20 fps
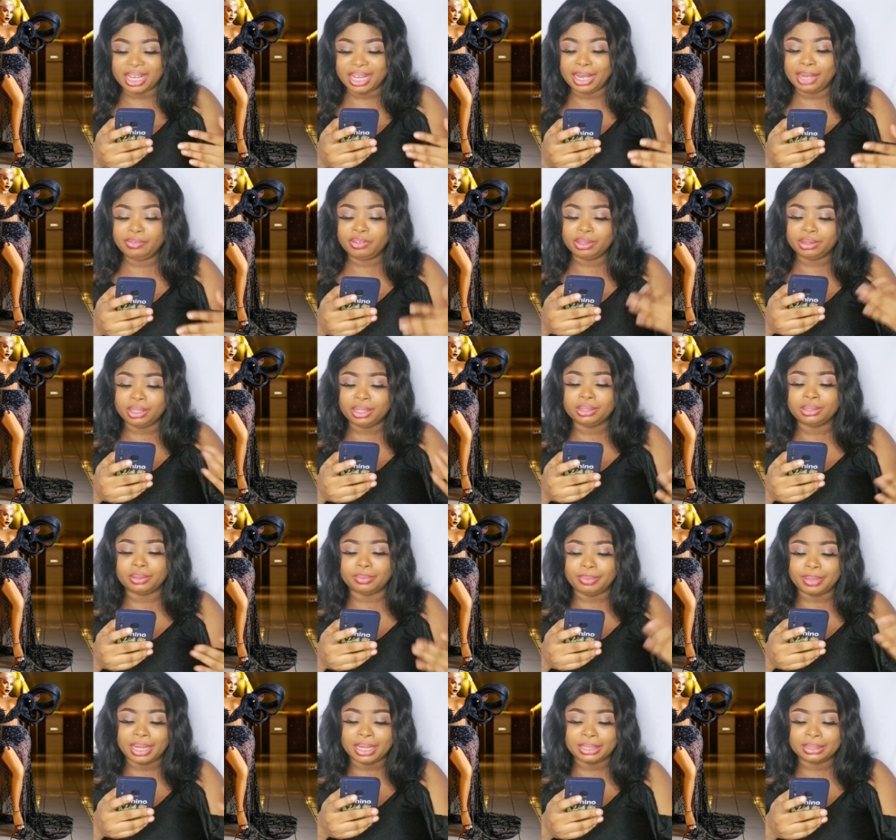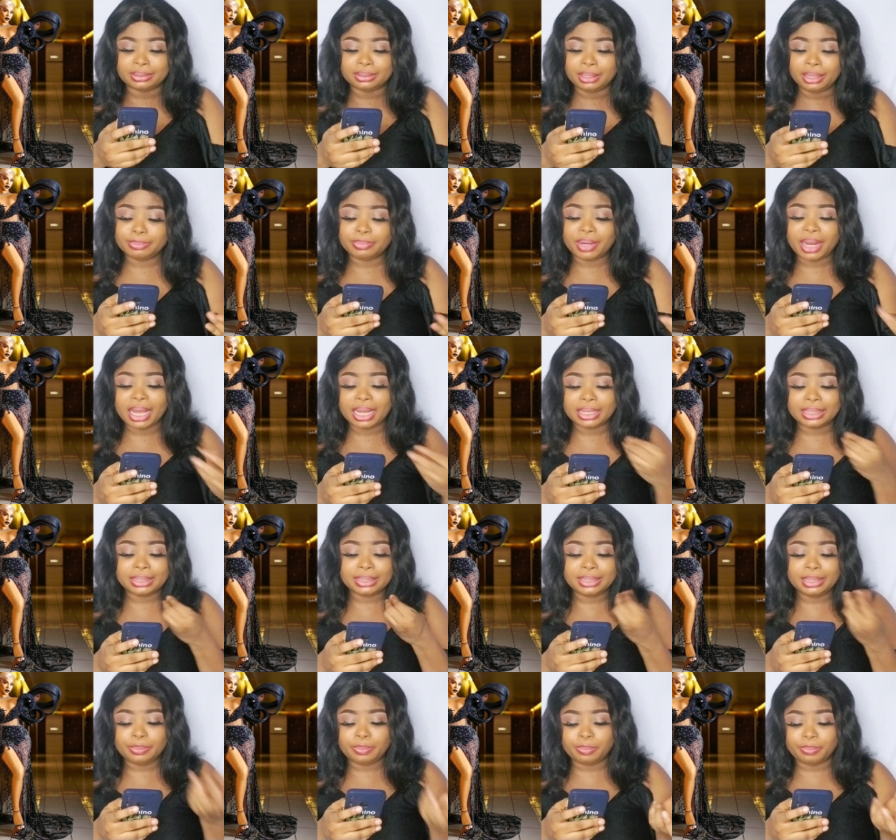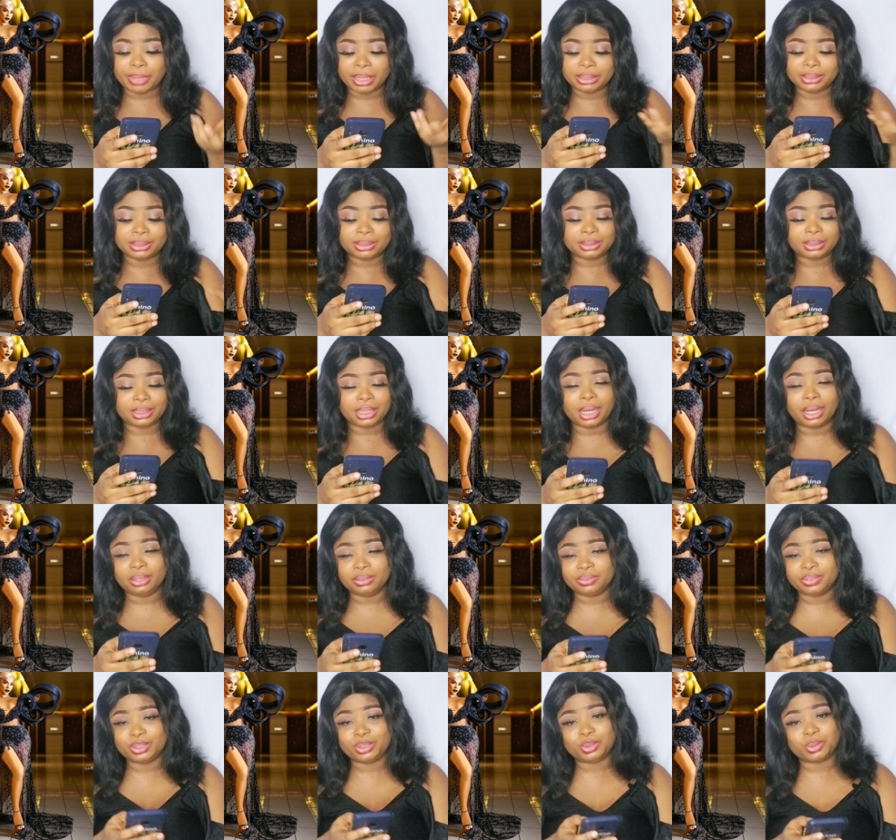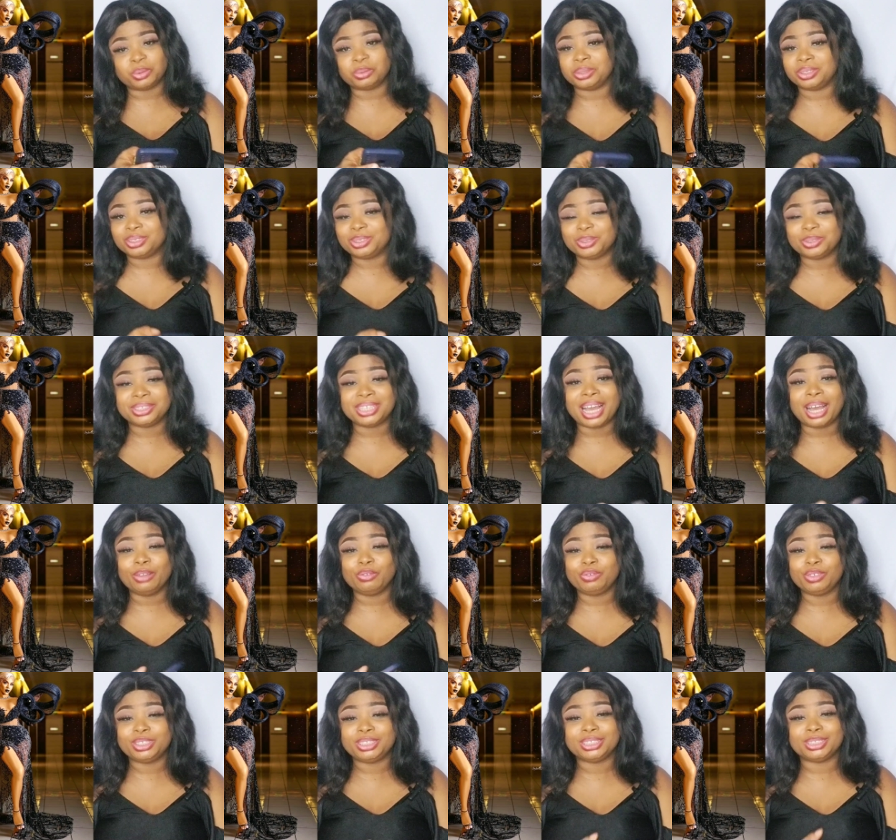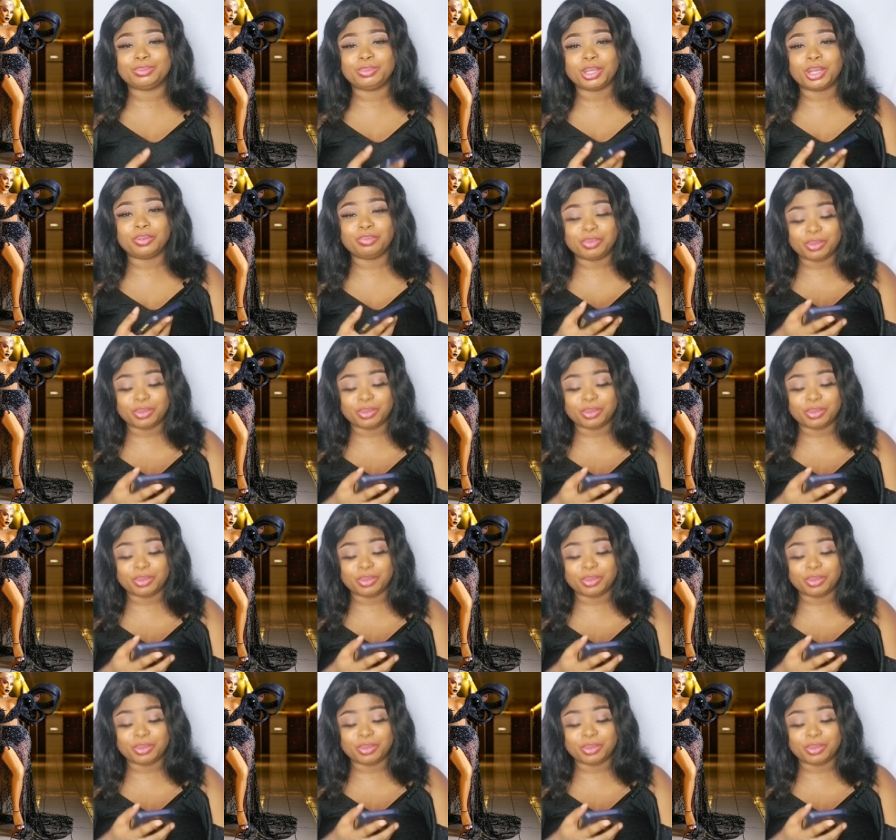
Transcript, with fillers: I even think the black black really matches the outfit so well. So the outfit is very